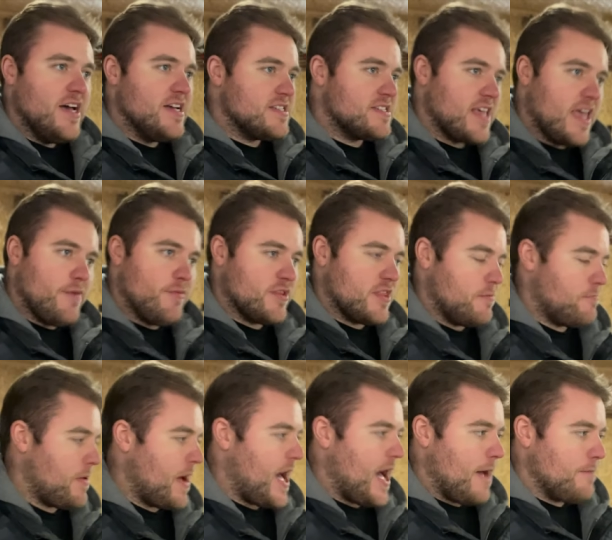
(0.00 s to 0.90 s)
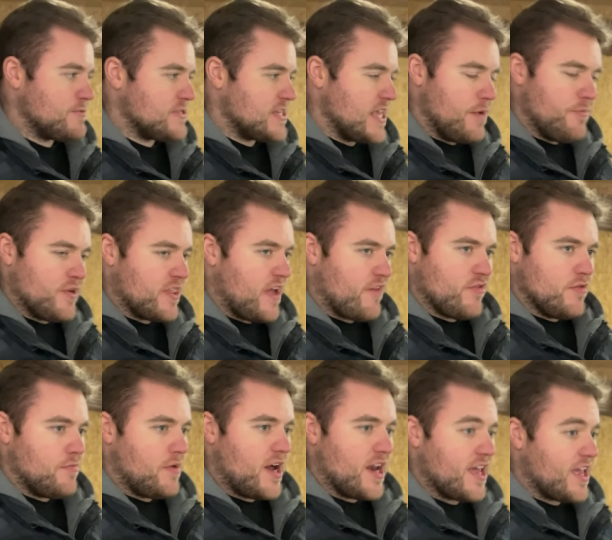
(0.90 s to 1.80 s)
Same with the pop, same with
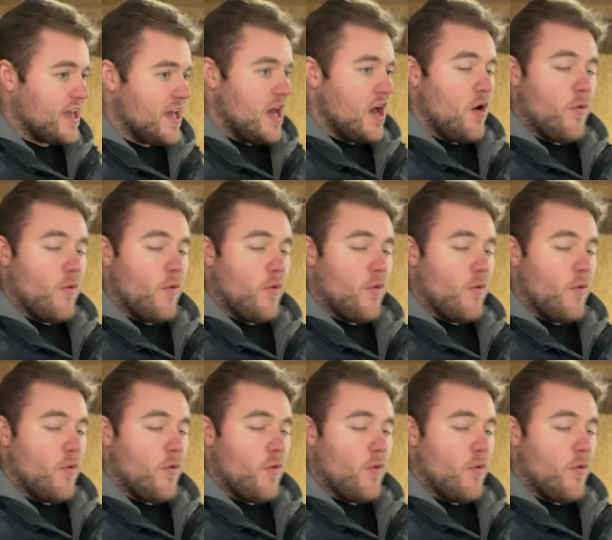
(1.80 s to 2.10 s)
everybody.